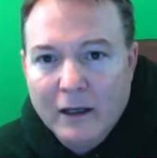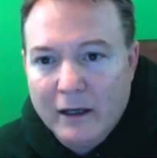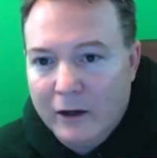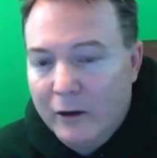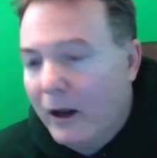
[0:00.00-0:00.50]

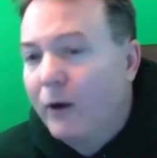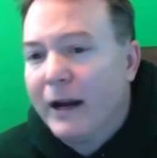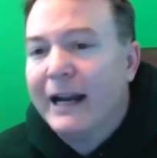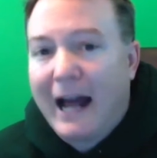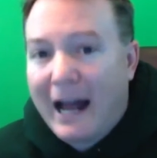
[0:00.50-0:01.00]

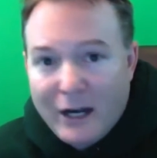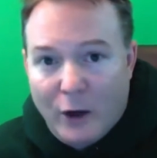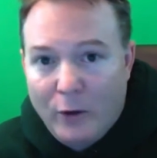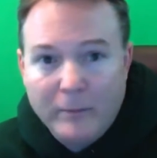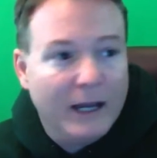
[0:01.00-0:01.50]
Okay, now I
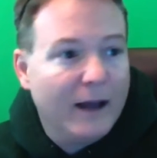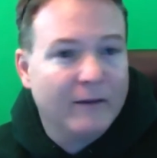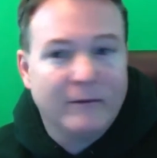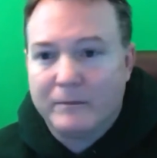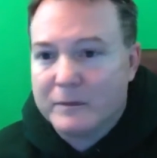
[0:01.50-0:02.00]
know him. Yeah,
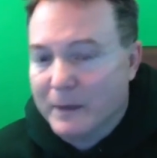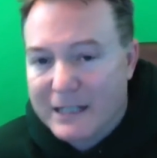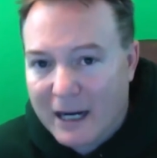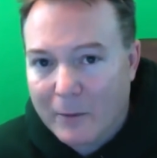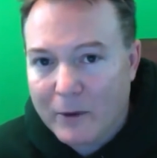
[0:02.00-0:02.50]
I've spent
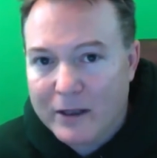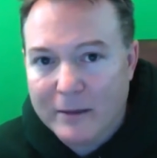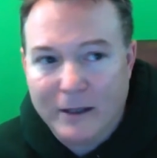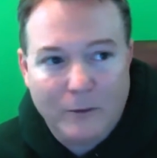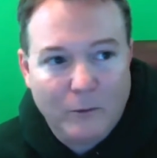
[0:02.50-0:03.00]
time with
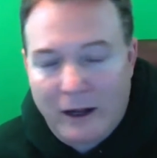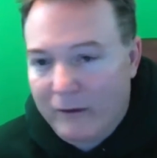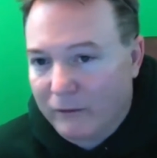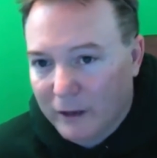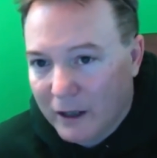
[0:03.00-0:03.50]
him, and
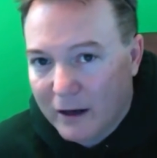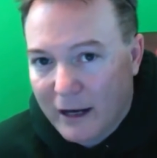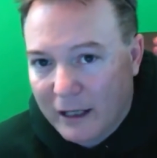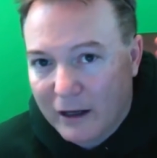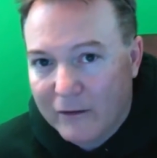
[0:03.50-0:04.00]
I
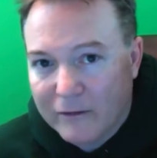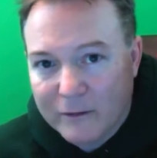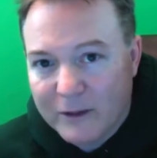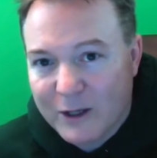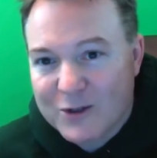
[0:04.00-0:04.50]
love
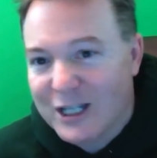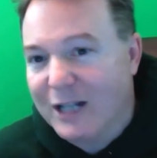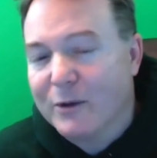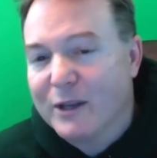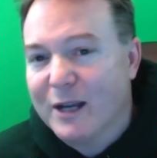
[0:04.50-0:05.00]

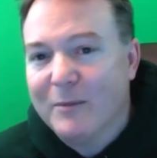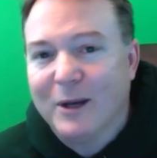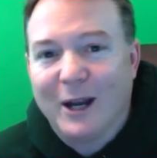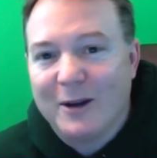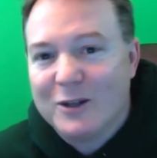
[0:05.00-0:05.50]
sitting with him
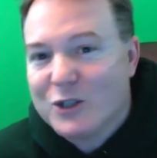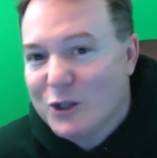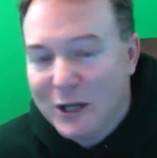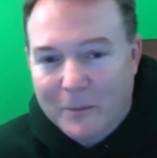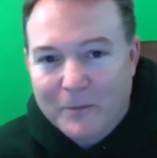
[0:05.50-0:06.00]
and
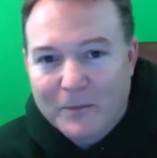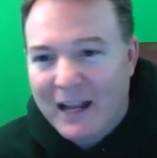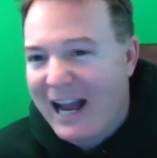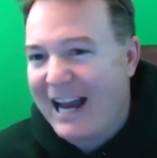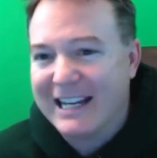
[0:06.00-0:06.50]
shooting
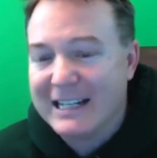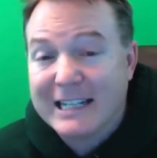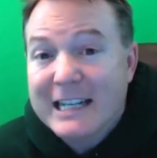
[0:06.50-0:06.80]
ideas.